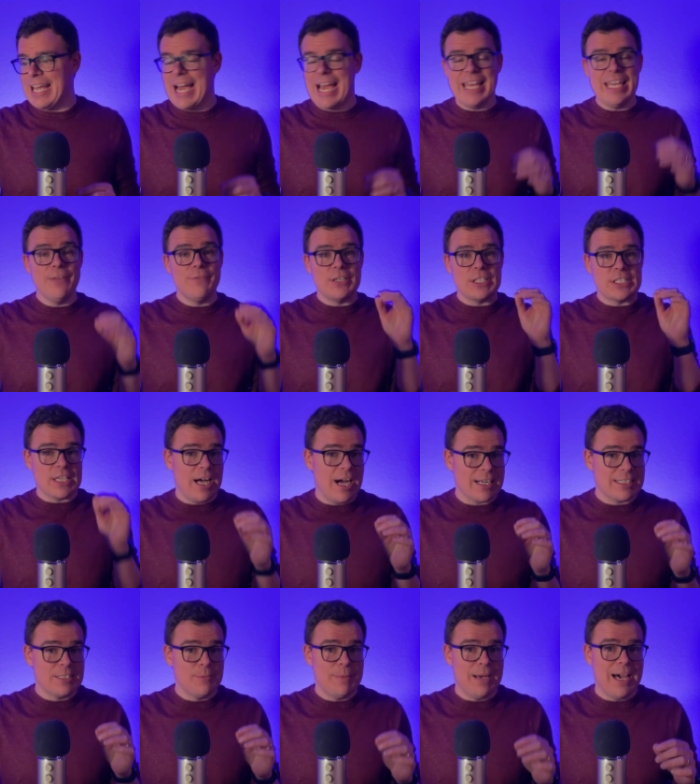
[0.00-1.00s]
I even
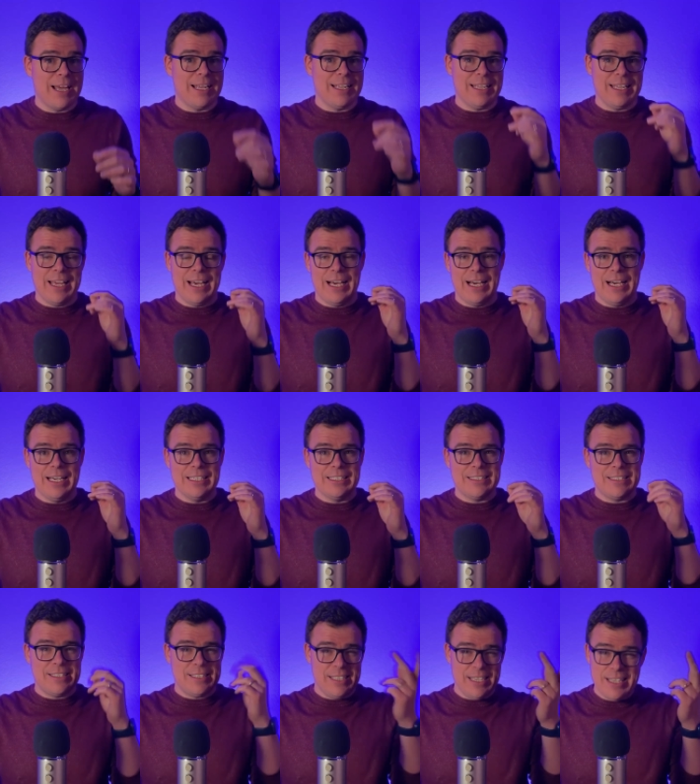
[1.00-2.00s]
talked about it, uh,
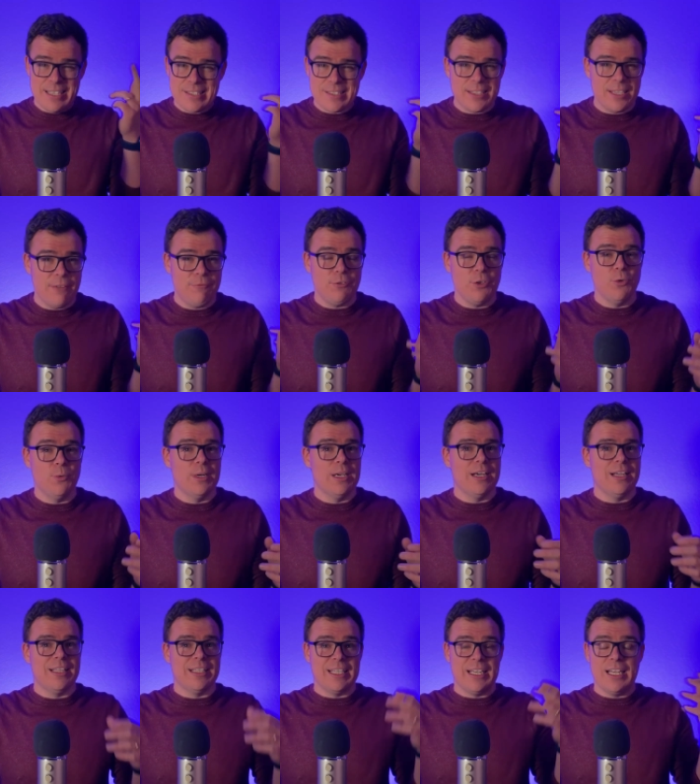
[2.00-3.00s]
teased it, if you
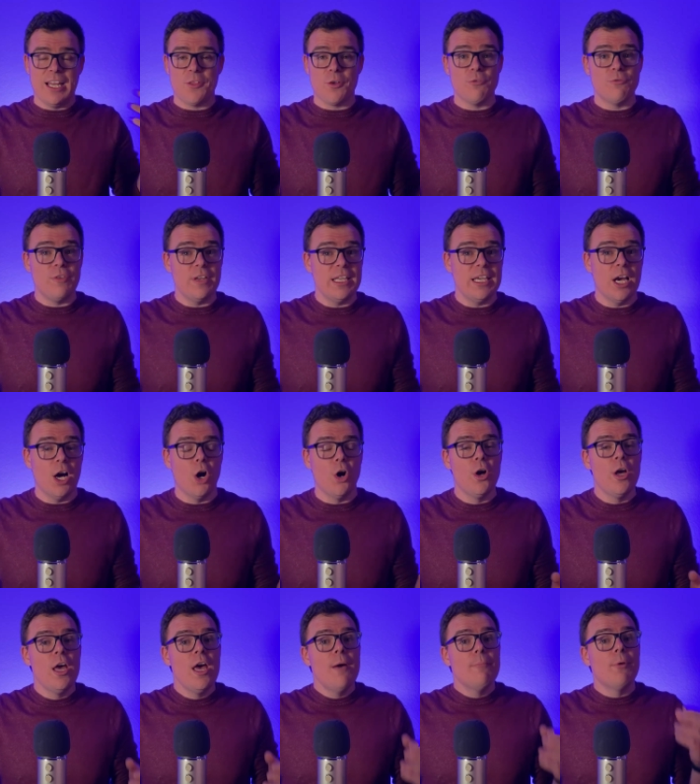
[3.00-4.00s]
will, in another video,
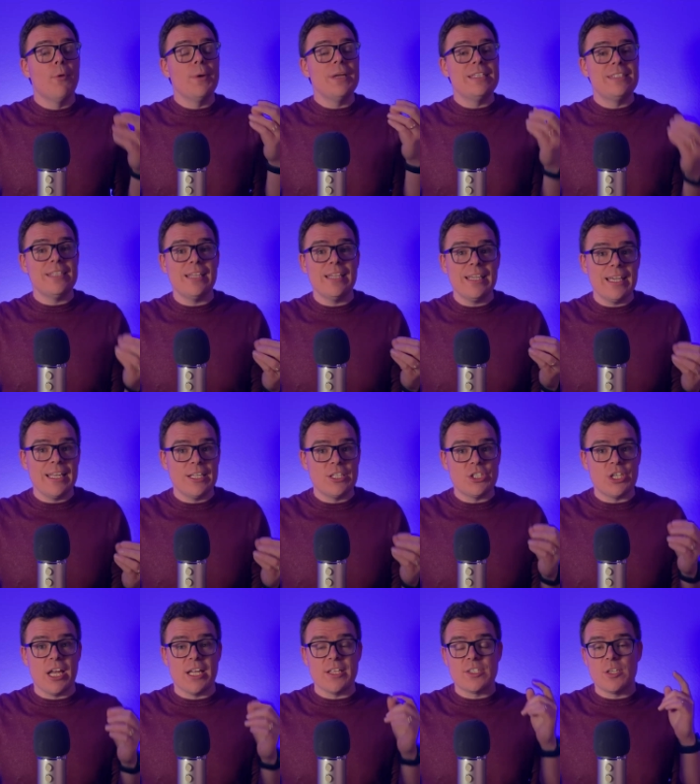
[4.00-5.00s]
but we didn't get a
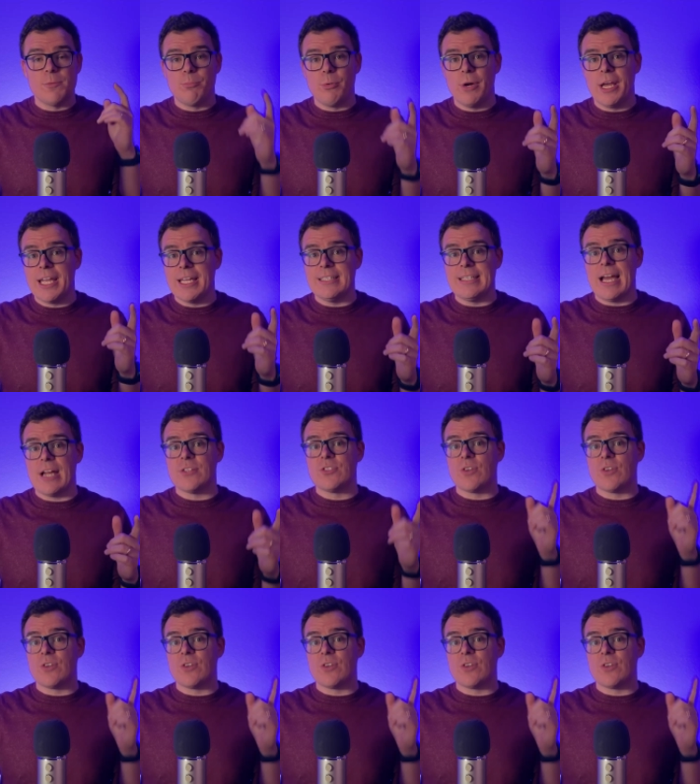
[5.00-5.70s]
chance to break it down.